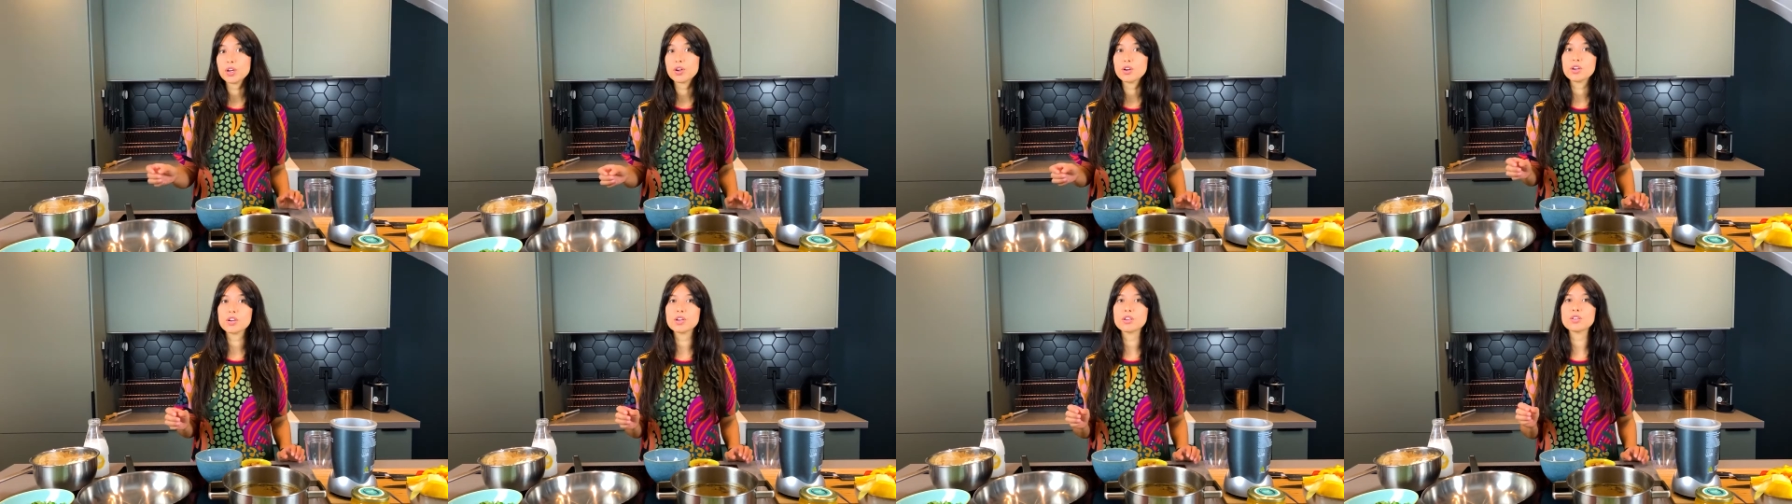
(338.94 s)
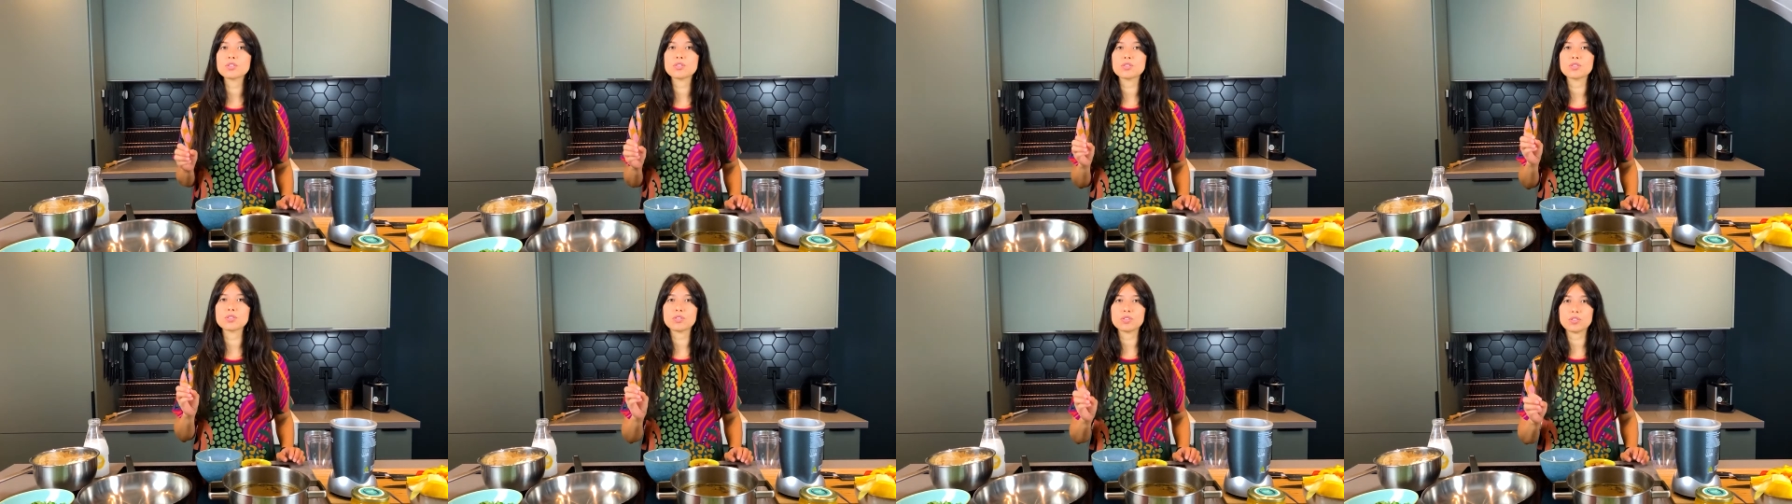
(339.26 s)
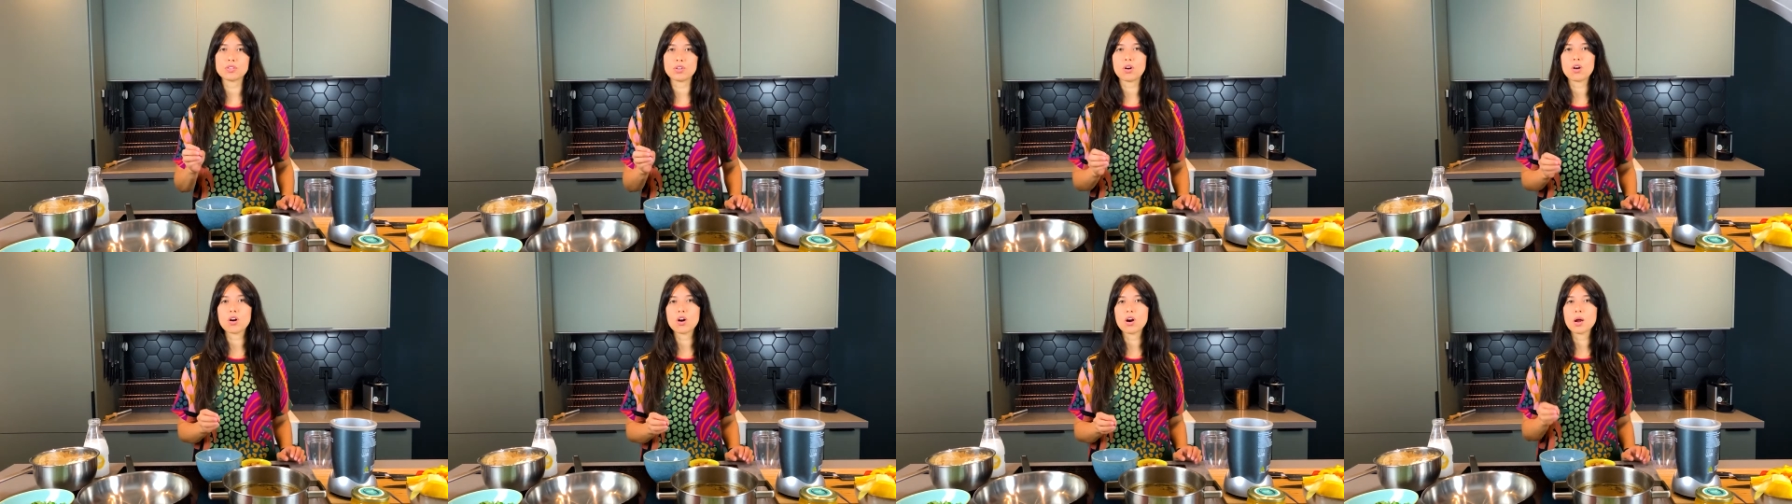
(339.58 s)
going to
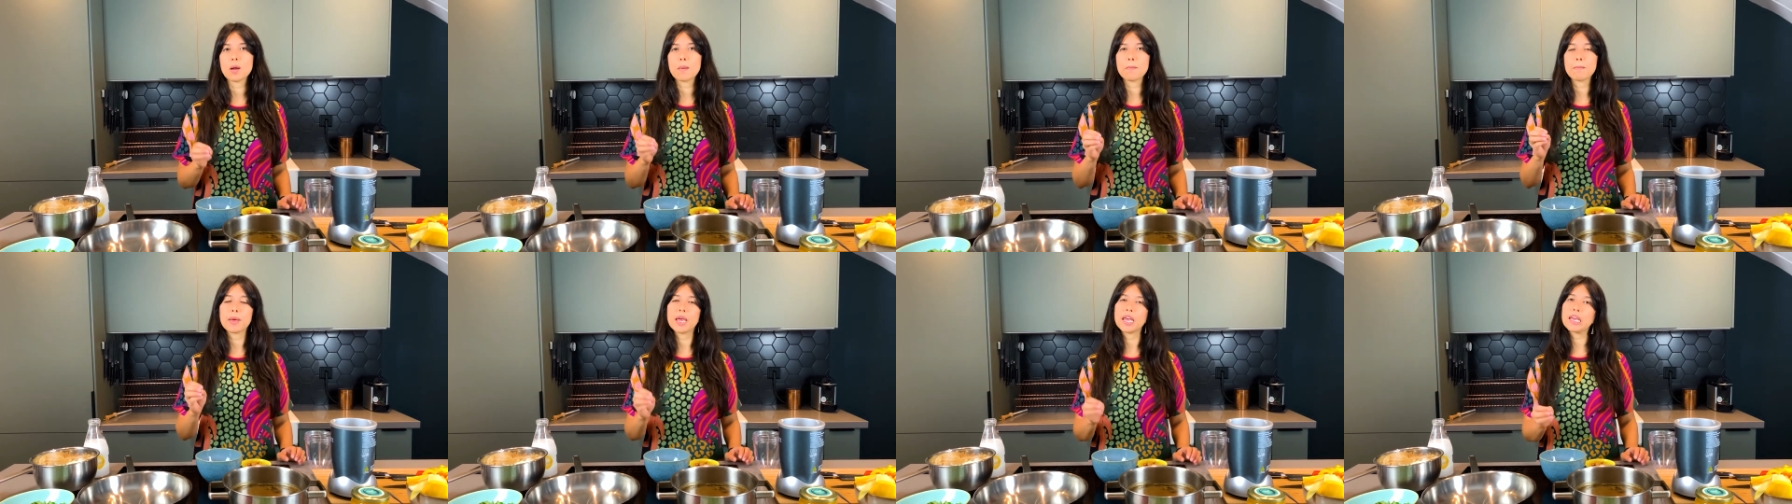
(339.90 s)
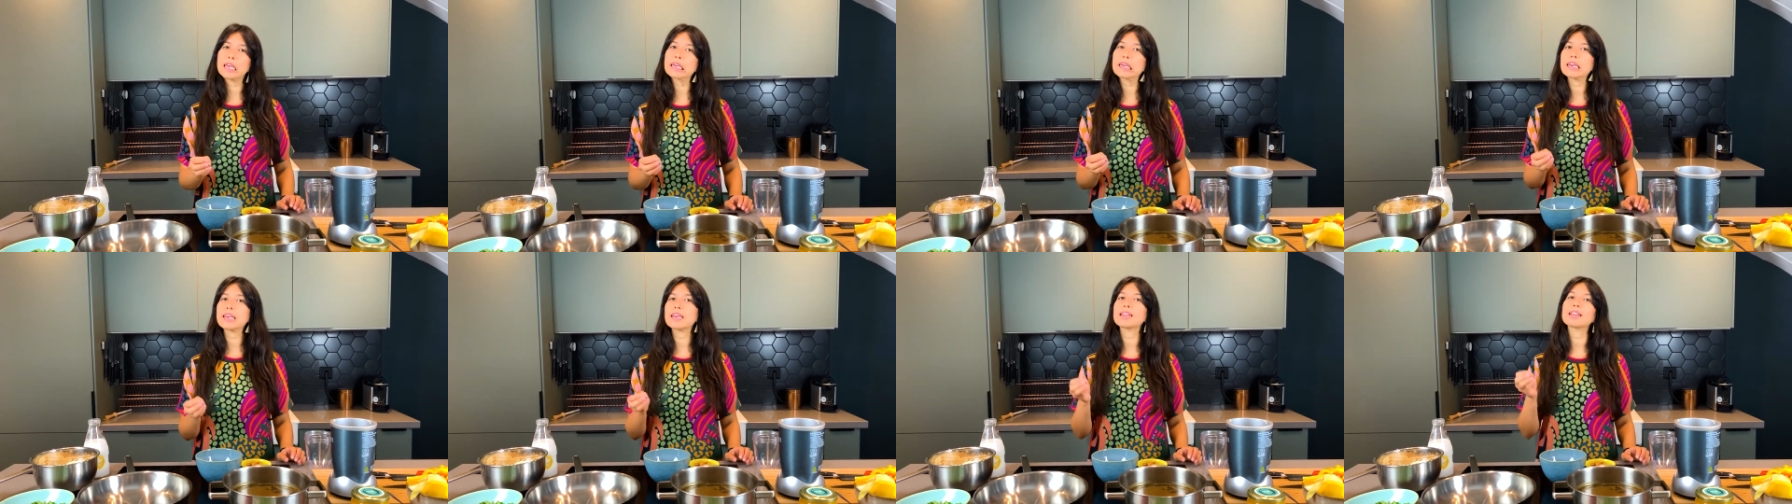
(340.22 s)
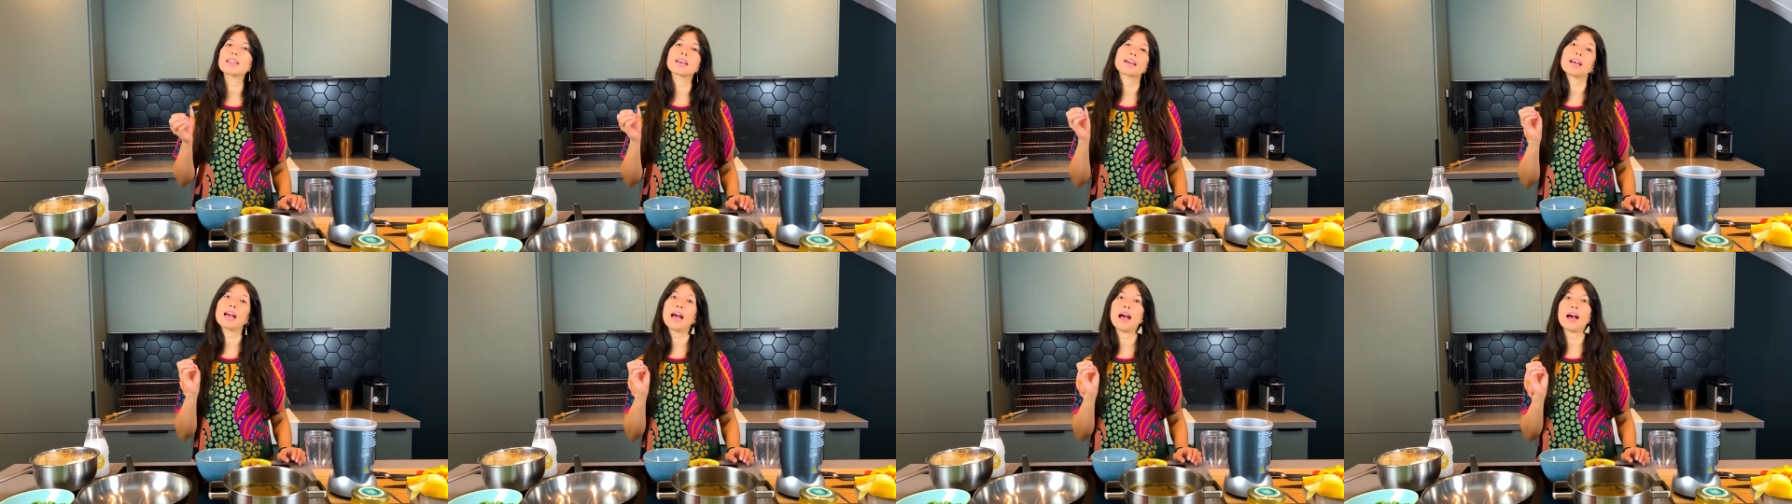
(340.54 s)
start making
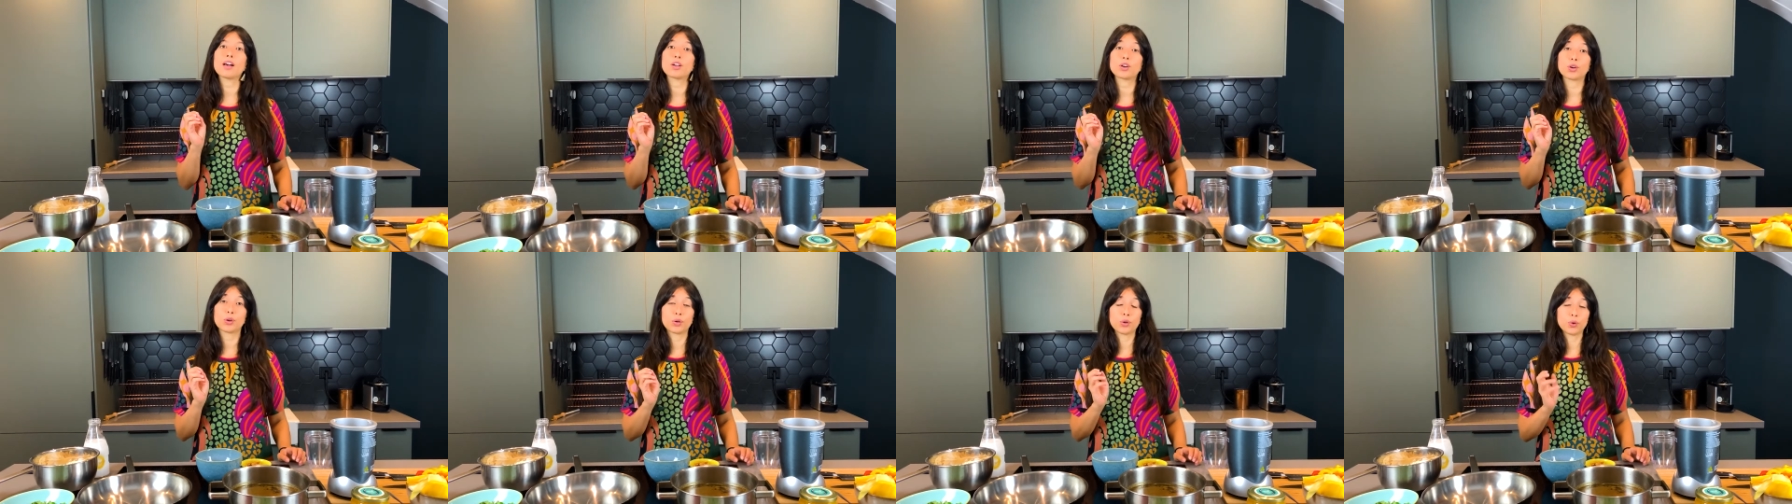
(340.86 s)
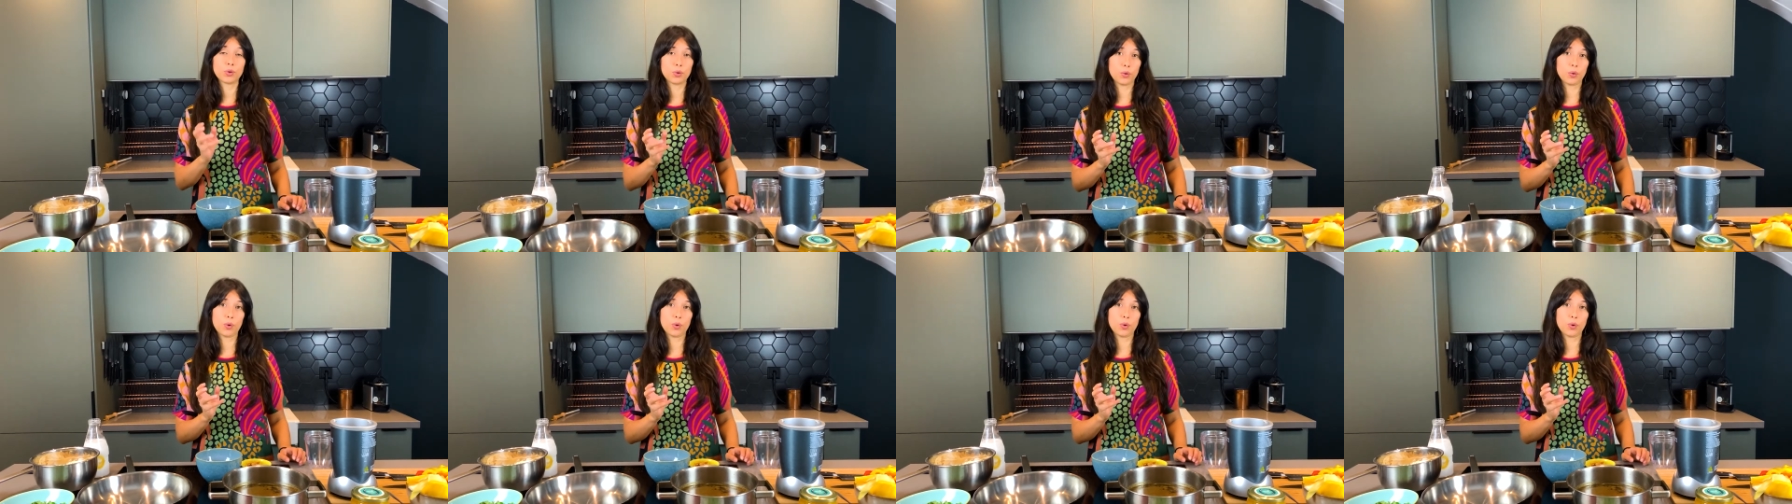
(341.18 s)
the caruru.